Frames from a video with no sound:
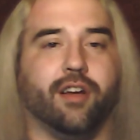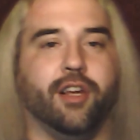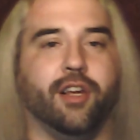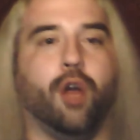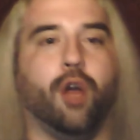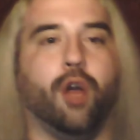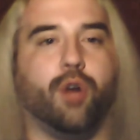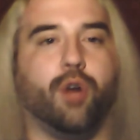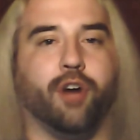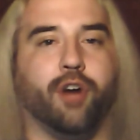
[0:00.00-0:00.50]
You
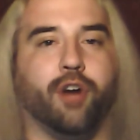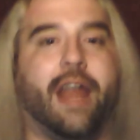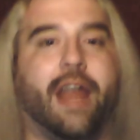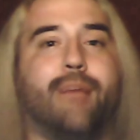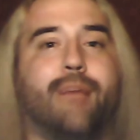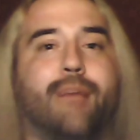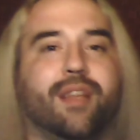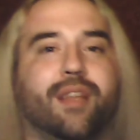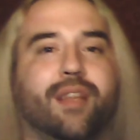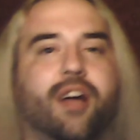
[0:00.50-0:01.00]
know, her
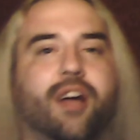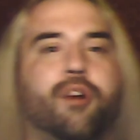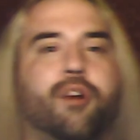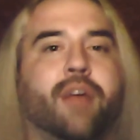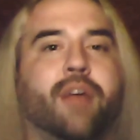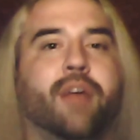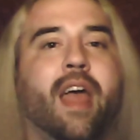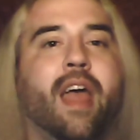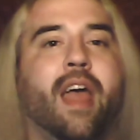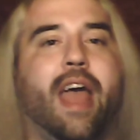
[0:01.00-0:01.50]
name
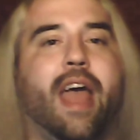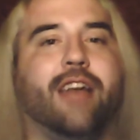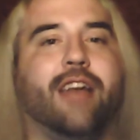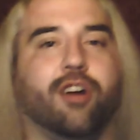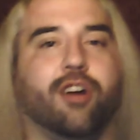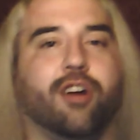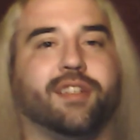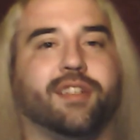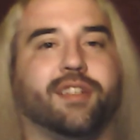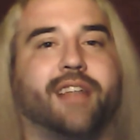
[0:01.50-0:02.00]
alone and
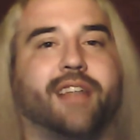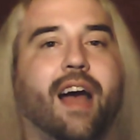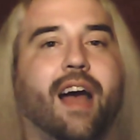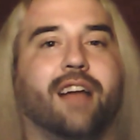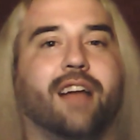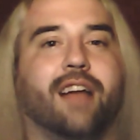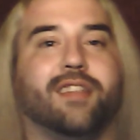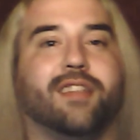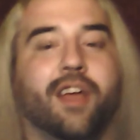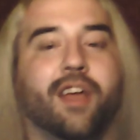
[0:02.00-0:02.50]
her
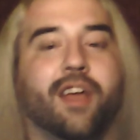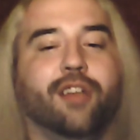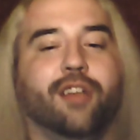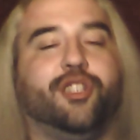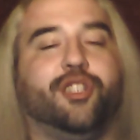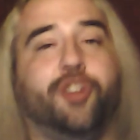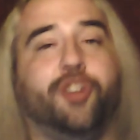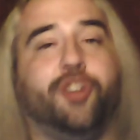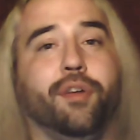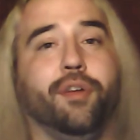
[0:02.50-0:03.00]
size
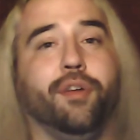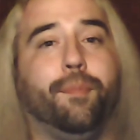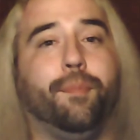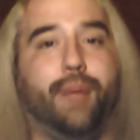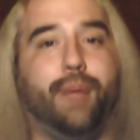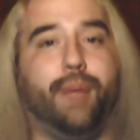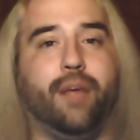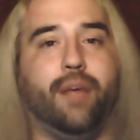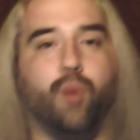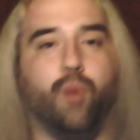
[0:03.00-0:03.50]
shouldn't
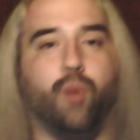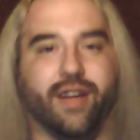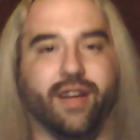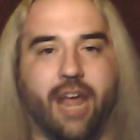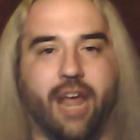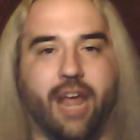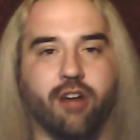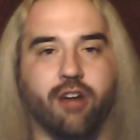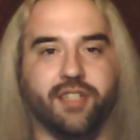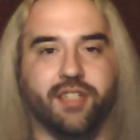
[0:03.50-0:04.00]
be what
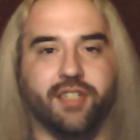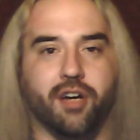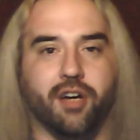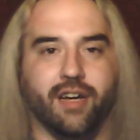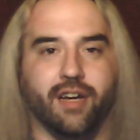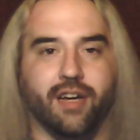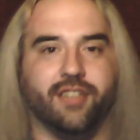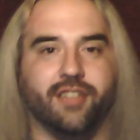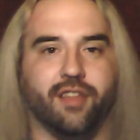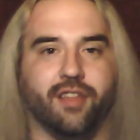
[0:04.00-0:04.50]
carries her
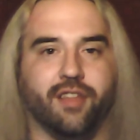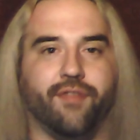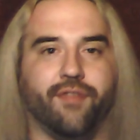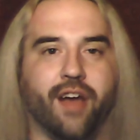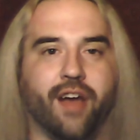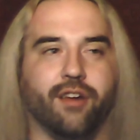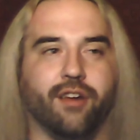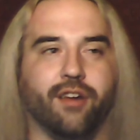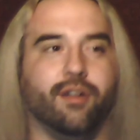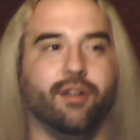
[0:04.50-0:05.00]
into the
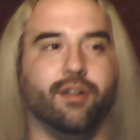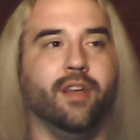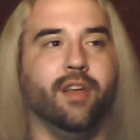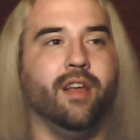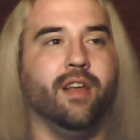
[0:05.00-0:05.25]
final.